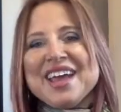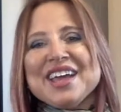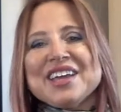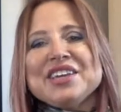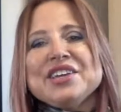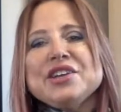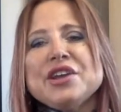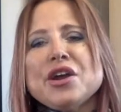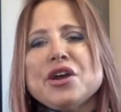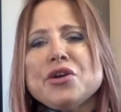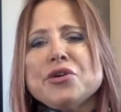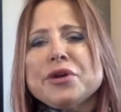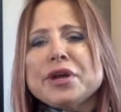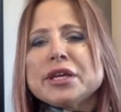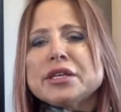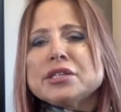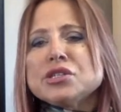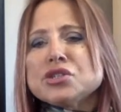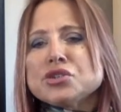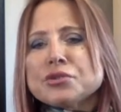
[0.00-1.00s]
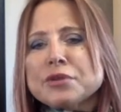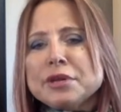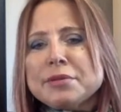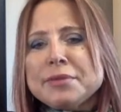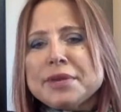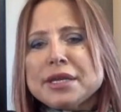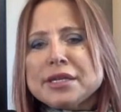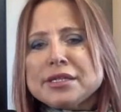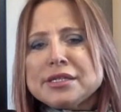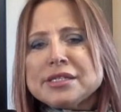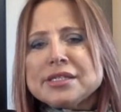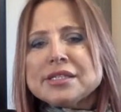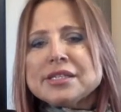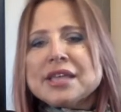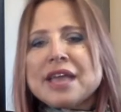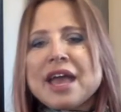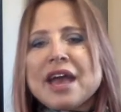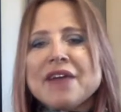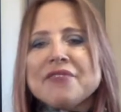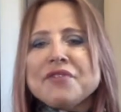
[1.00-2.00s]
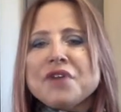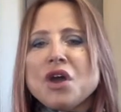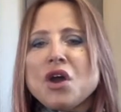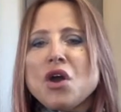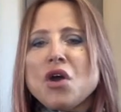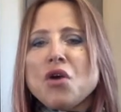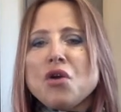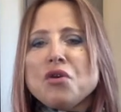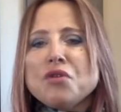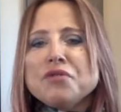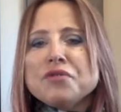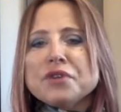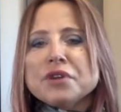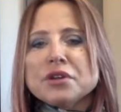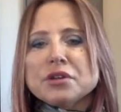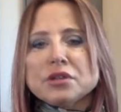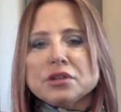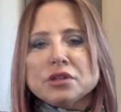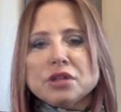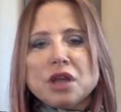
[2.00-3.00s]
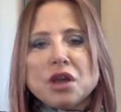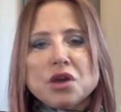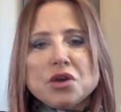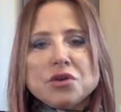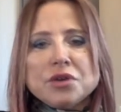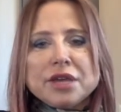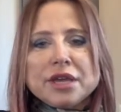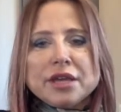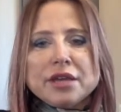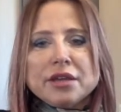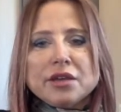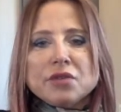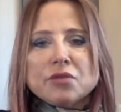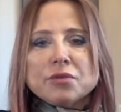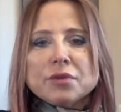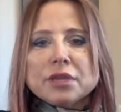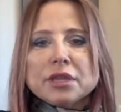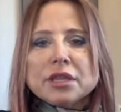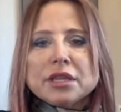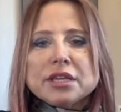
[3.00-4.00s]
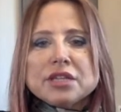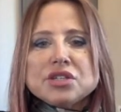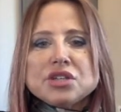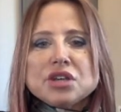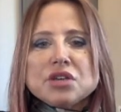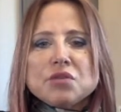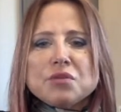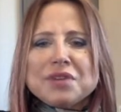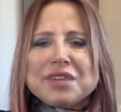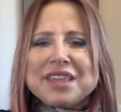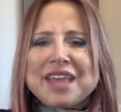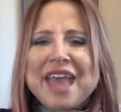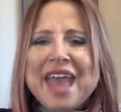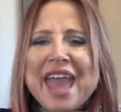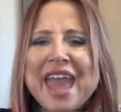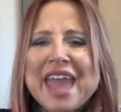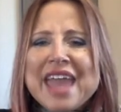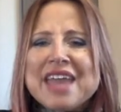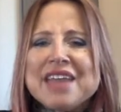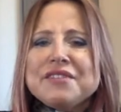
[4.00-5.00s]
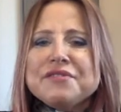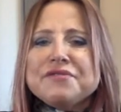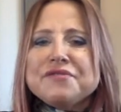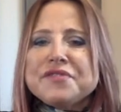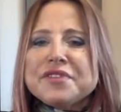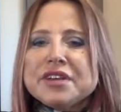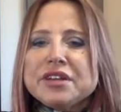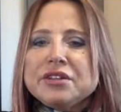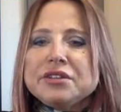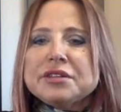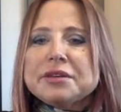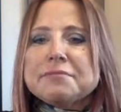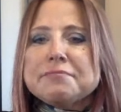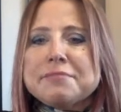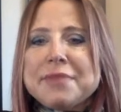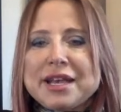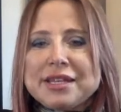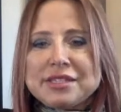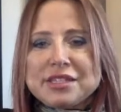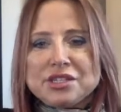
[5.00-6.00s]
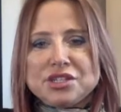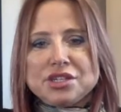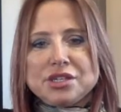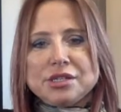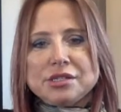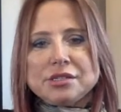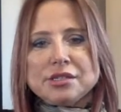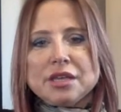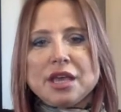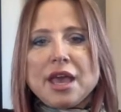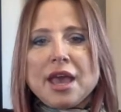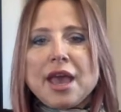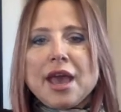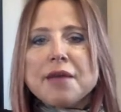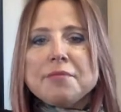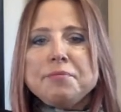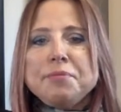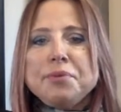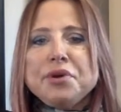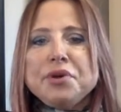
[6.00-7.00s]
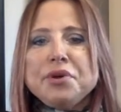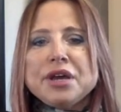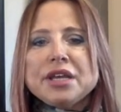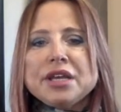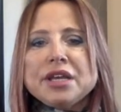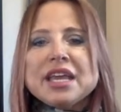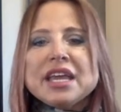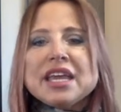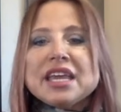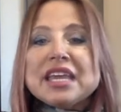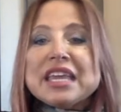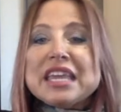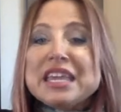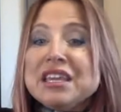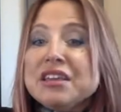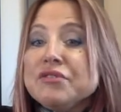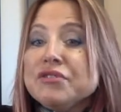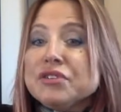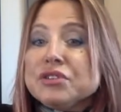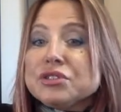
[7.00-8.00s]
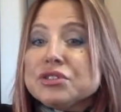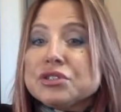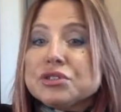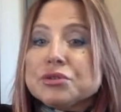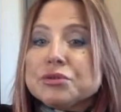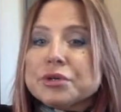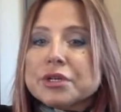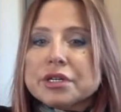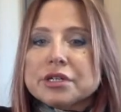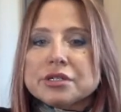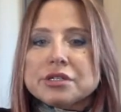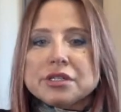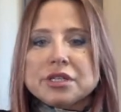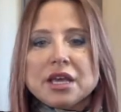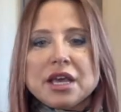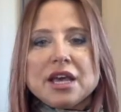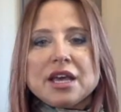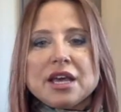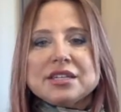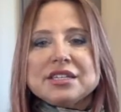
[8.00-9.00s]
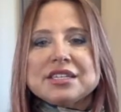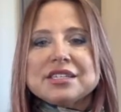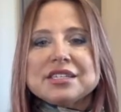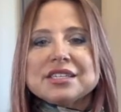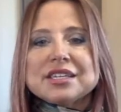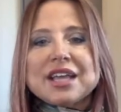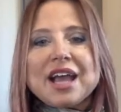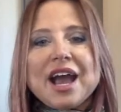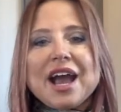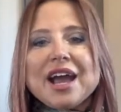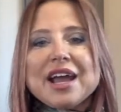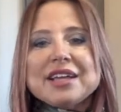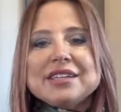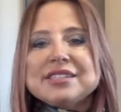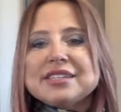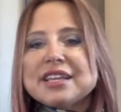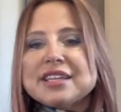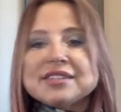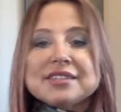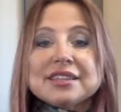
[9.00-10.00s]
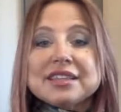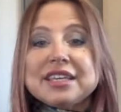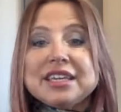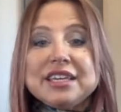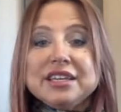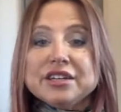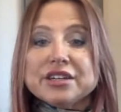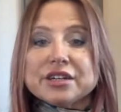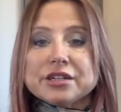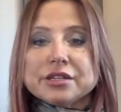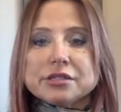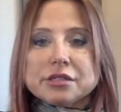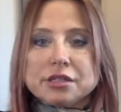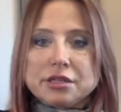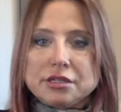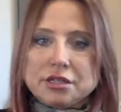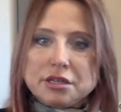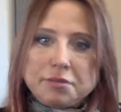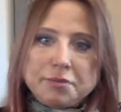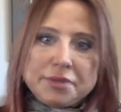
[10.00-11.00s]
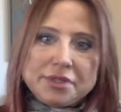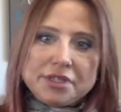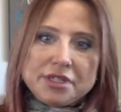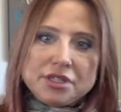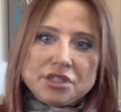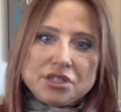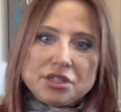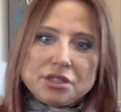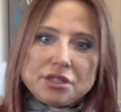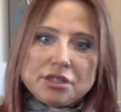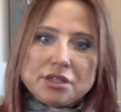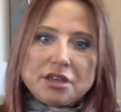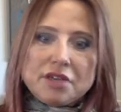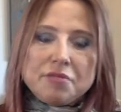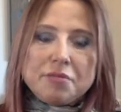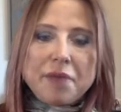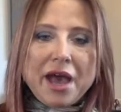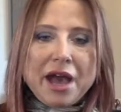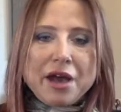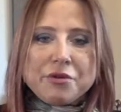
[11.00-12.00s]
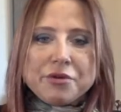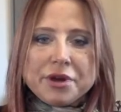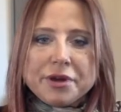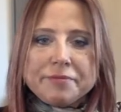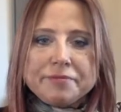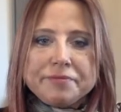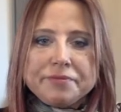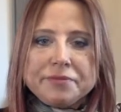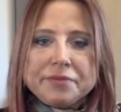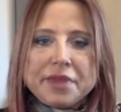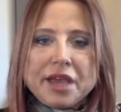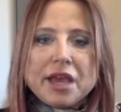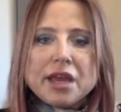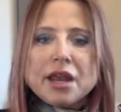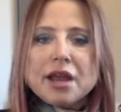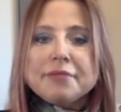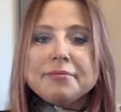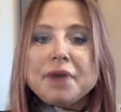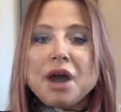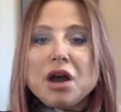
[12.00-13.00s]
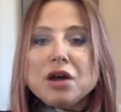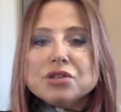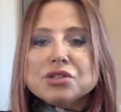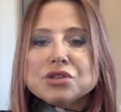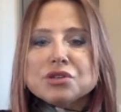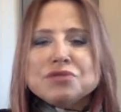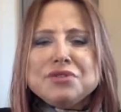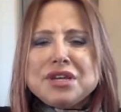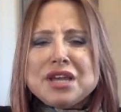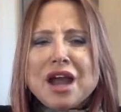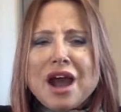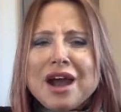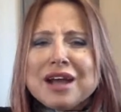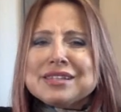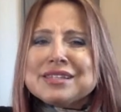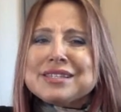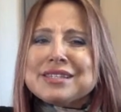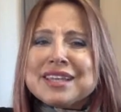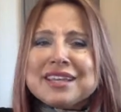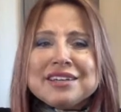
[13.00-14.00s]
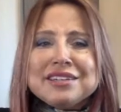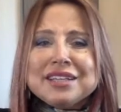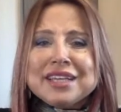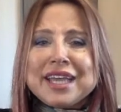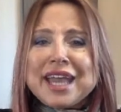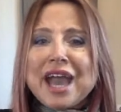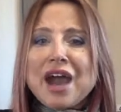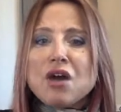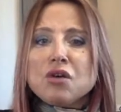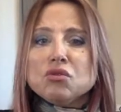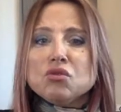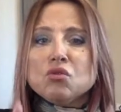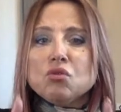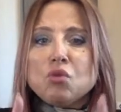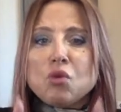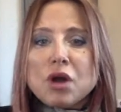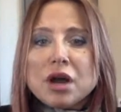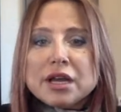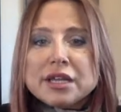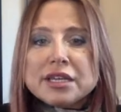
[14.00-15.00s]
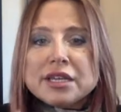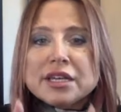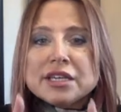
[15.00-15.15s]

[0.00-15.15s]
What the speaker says: Extremists have overloaded religion with hate-filled messages and put evildoers disguised as leaders into positions of power. And I'm also not singling out one